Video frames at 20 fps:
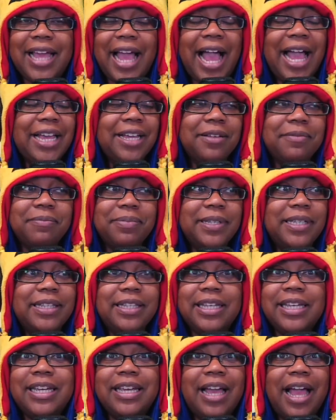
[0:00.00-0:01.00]
I
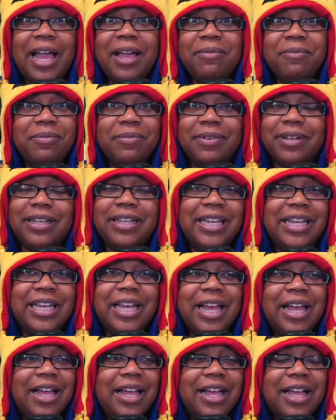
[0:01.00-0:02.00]
completely, I'm uh,
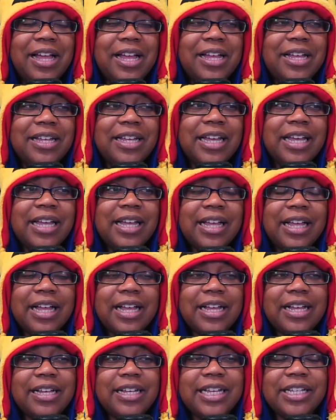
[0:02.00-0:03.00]
uh,
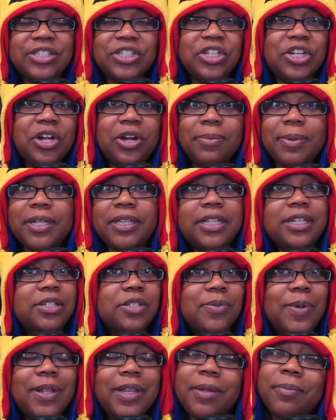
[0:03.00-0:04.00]
uh, insecure about that
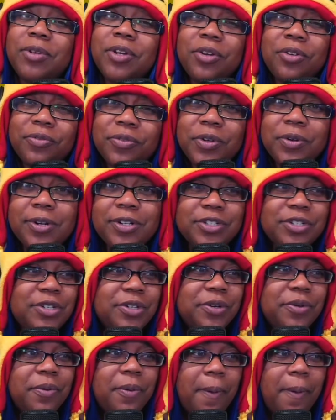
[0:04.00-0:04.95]
as well. Let me know if you are too.